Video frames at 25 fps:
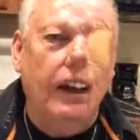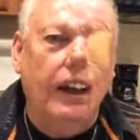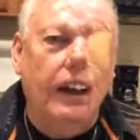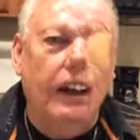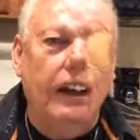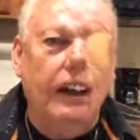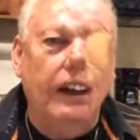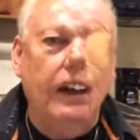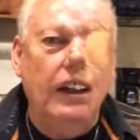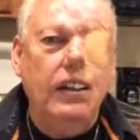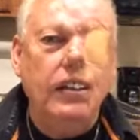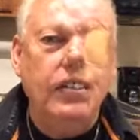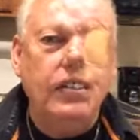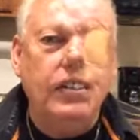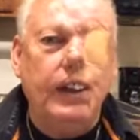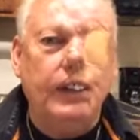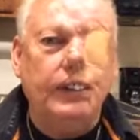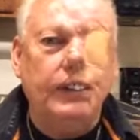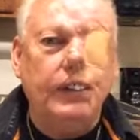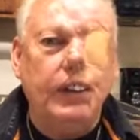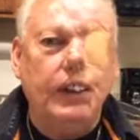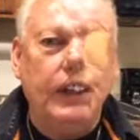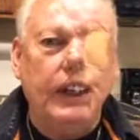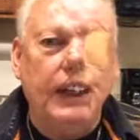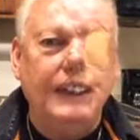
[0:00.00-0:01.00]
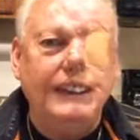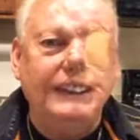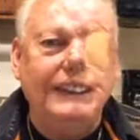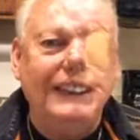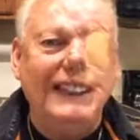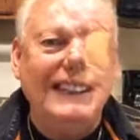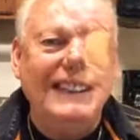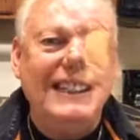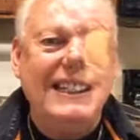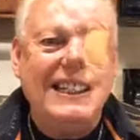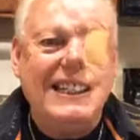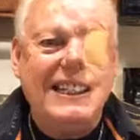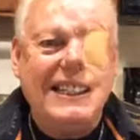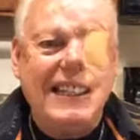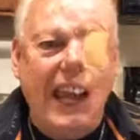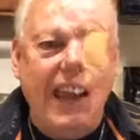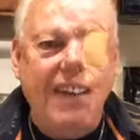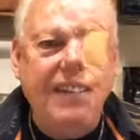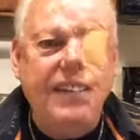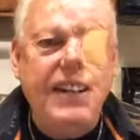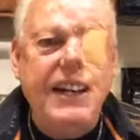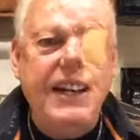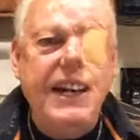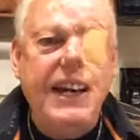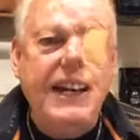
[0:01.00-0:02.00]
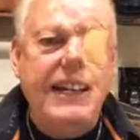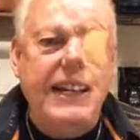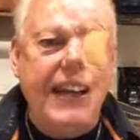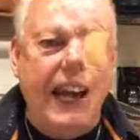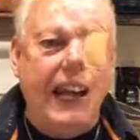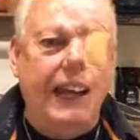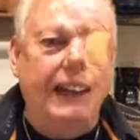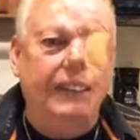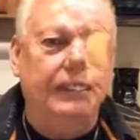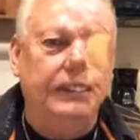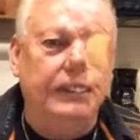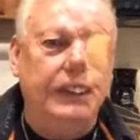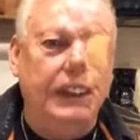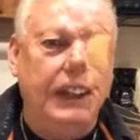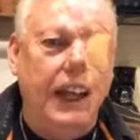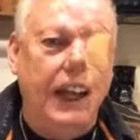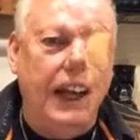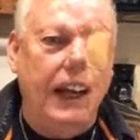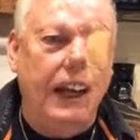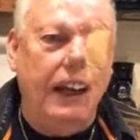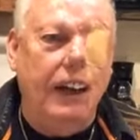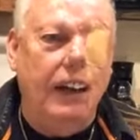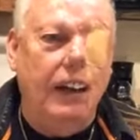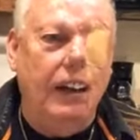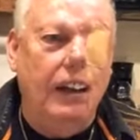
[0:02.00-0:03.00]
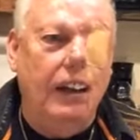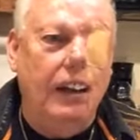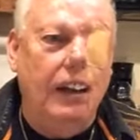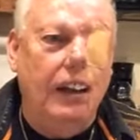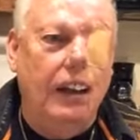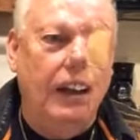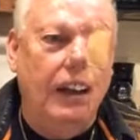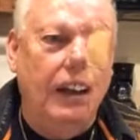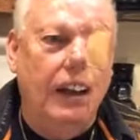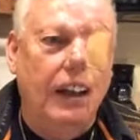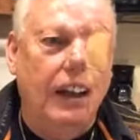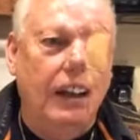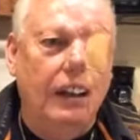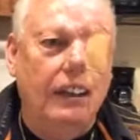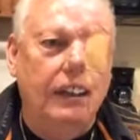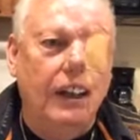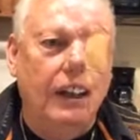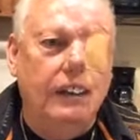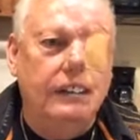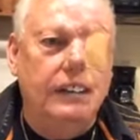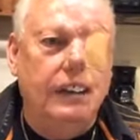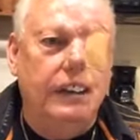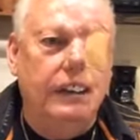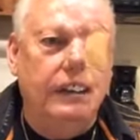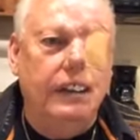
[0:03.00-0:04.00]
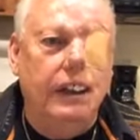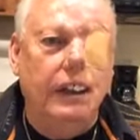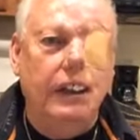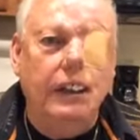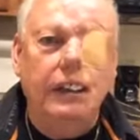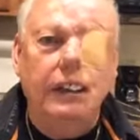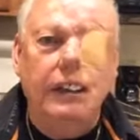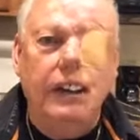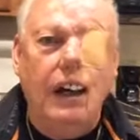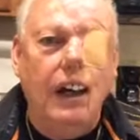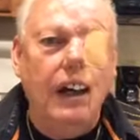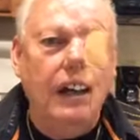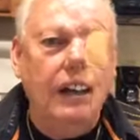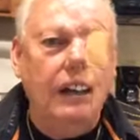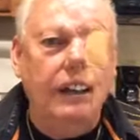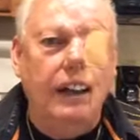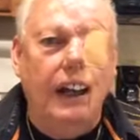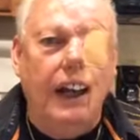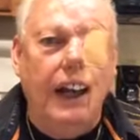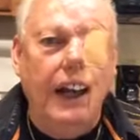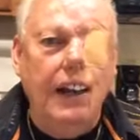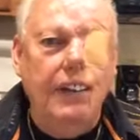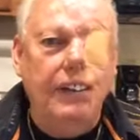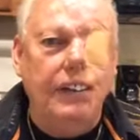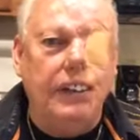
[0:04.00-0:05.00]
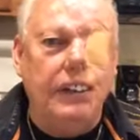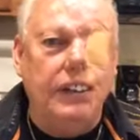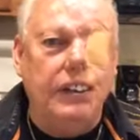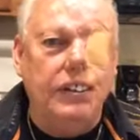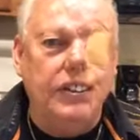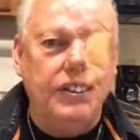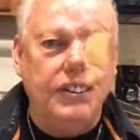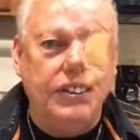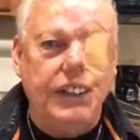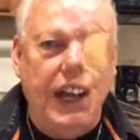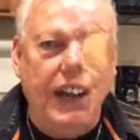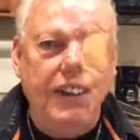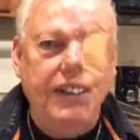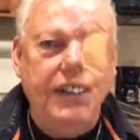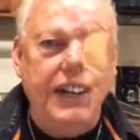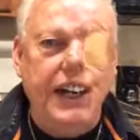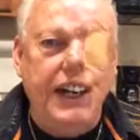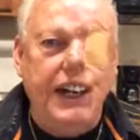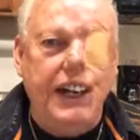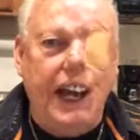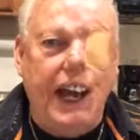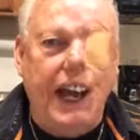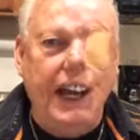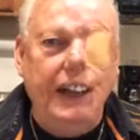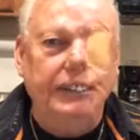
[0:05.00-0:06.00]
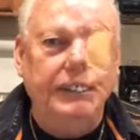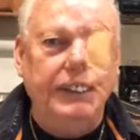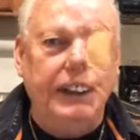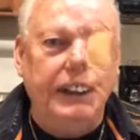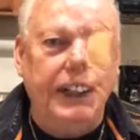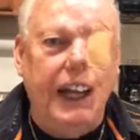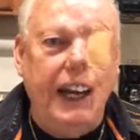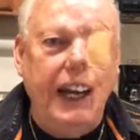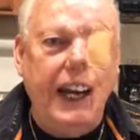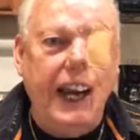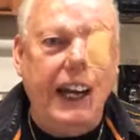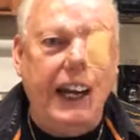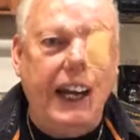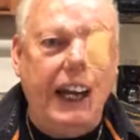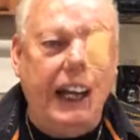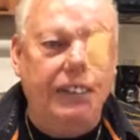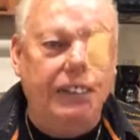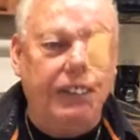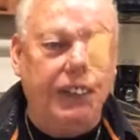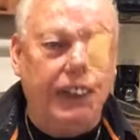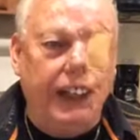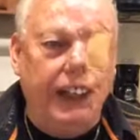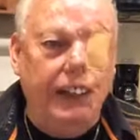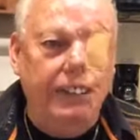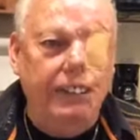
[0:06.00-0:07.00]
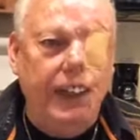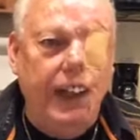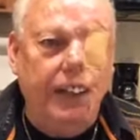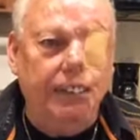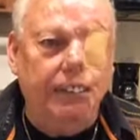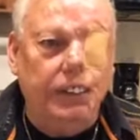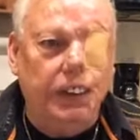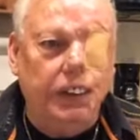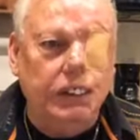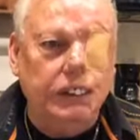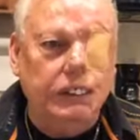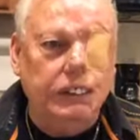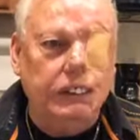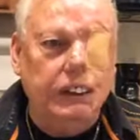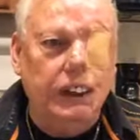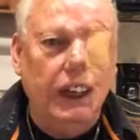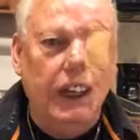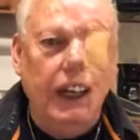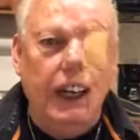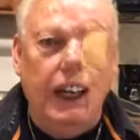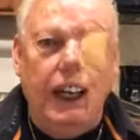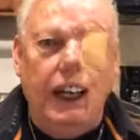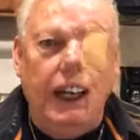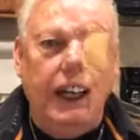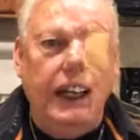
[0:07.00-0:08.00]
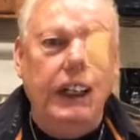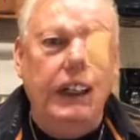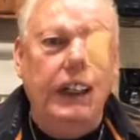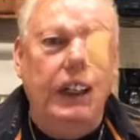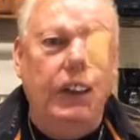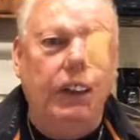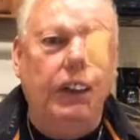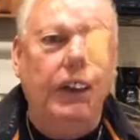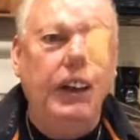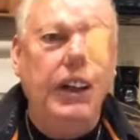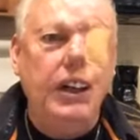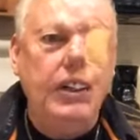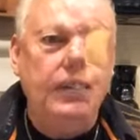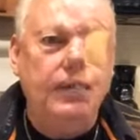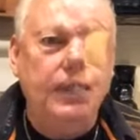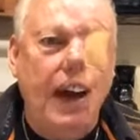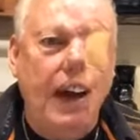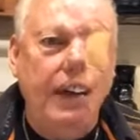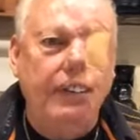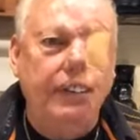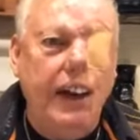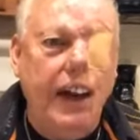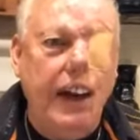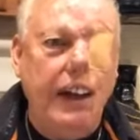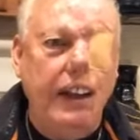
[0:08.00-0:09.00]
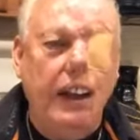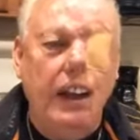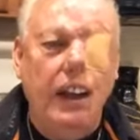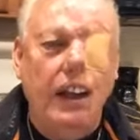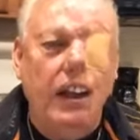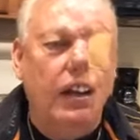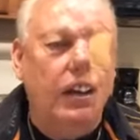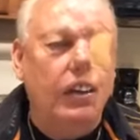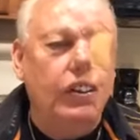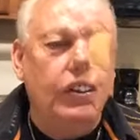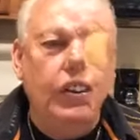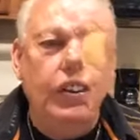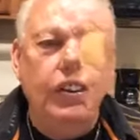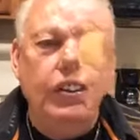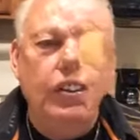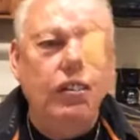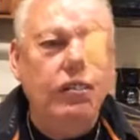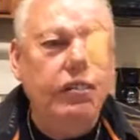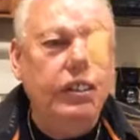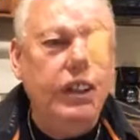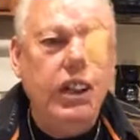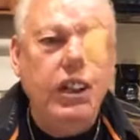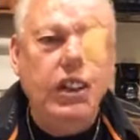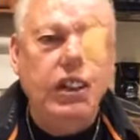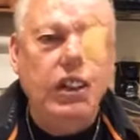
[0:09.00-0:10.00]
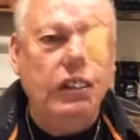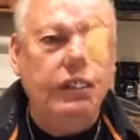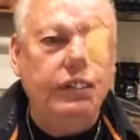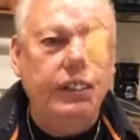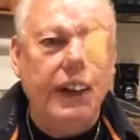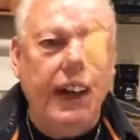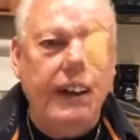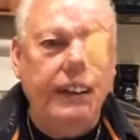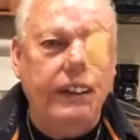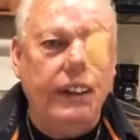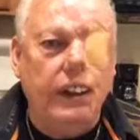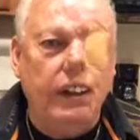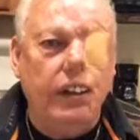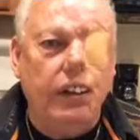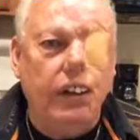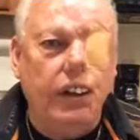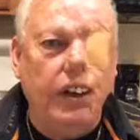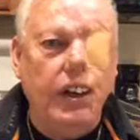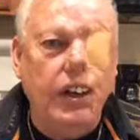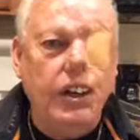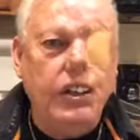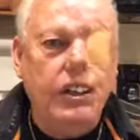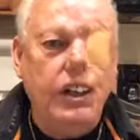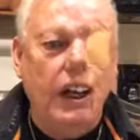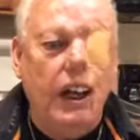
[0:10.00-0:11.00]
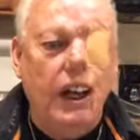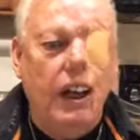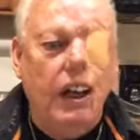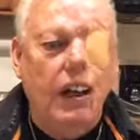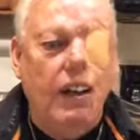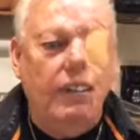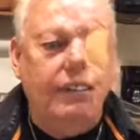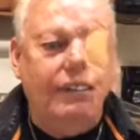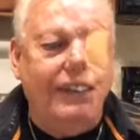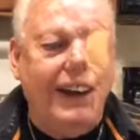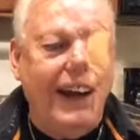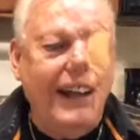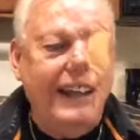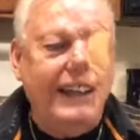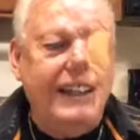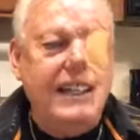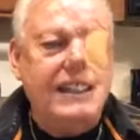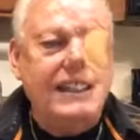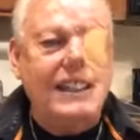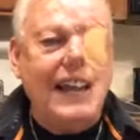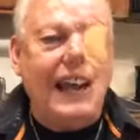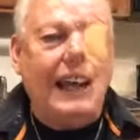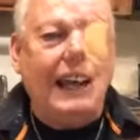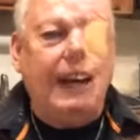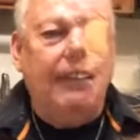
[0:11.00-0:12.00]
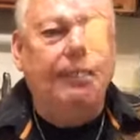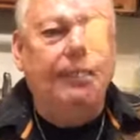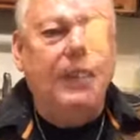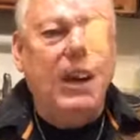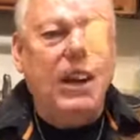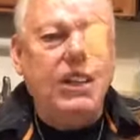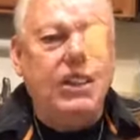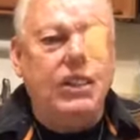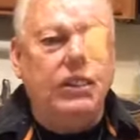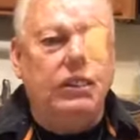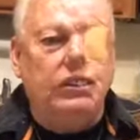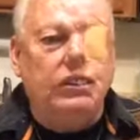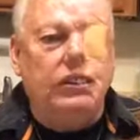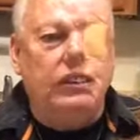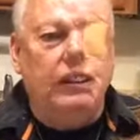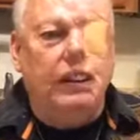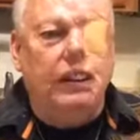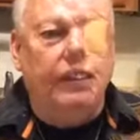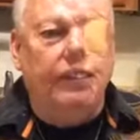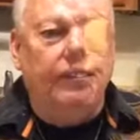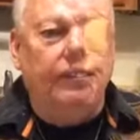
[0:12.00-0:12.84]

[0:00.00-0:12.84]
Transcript: In another scripture, it says 70 times a day. They said, dear God in heaven, 70 times a day, I got to forgive that person, increase my faith. You don't need your faith increased. Faith is like a muscle.